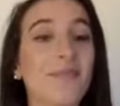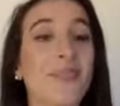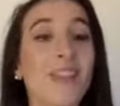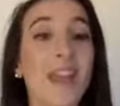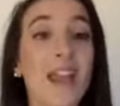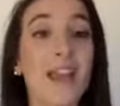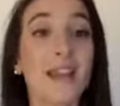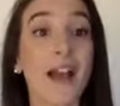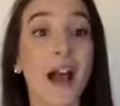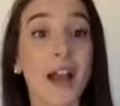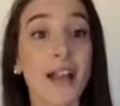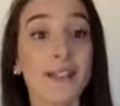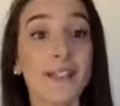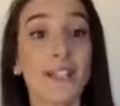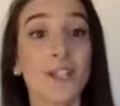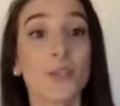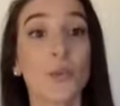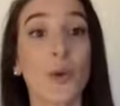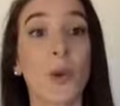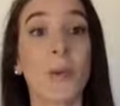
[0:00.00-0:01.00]
and I
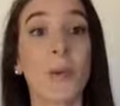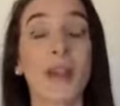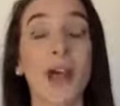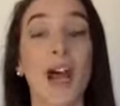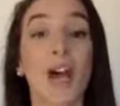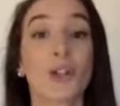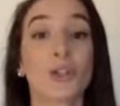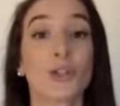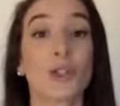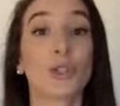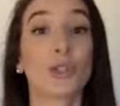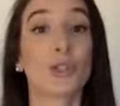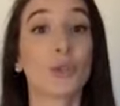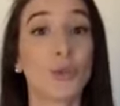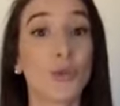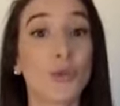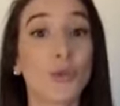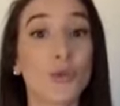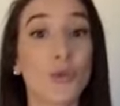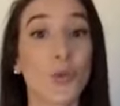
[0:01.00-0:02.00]
teach women how to
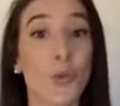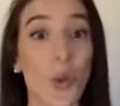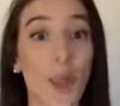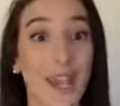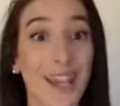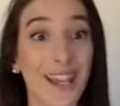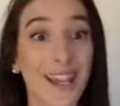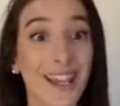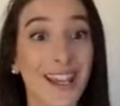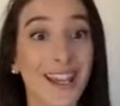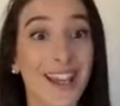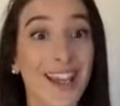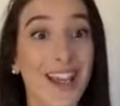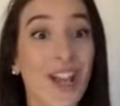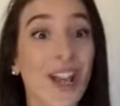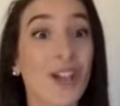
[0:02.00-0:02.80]
lose weight